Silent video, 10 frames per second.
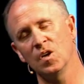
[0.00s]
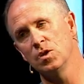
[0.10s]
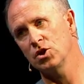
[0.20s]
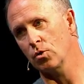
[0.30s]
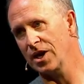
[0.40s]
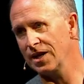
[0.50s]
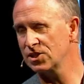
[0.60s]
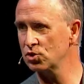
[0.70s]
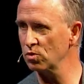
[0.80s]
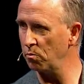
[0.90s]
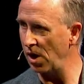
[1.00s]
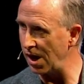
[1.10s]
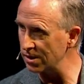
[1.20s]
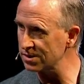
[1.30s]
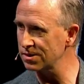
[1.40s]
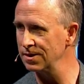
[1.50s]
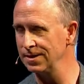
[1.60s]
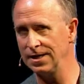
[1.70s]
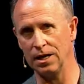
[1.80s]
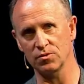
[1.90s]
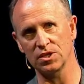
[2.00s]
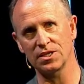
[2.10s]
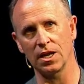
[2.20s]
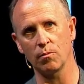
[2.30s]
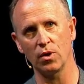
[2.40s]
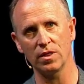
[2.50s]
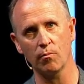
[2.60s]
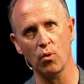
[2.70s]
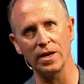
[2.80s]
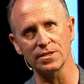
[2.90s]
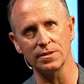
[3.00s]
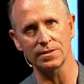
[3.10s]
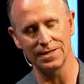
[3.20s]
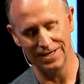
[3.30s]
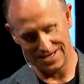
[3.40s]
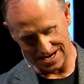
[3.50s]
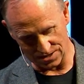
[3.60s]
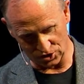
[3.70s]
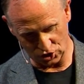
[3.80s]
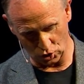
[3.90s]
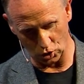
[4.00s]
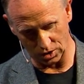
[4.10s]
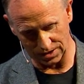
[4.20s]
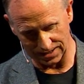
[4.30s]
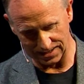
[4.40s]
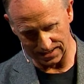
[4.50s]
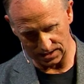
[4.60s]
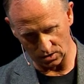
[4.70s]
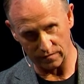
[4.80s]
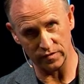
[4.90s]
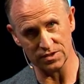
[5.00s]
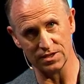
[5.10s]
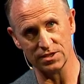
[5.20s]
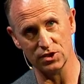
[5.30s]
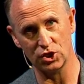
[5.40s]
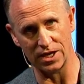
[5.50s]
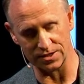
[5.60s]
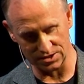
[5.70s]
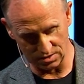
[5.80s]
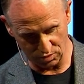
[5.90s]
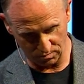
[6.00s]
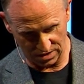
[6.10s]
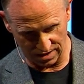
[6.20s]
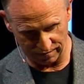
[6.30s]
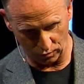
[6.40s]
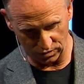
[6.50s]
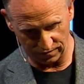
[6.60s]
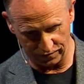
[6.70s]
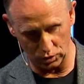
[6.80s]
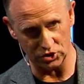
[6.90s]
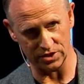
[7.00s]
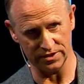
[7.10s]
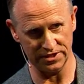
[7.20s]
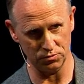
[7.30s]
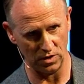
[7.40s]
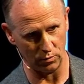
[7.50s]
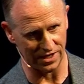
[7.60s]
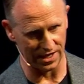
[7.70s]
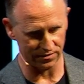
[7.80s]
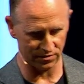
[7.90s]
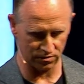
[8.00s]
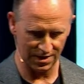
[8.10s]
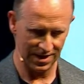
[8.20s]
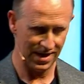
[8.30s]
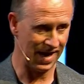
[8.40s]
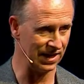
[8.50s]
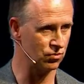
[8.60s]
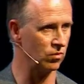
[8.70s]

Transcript: So it connects us with the past, helps us celebrate the present, and thirdly, it offers us a chance to prepare for the future. This is where we get to Ezra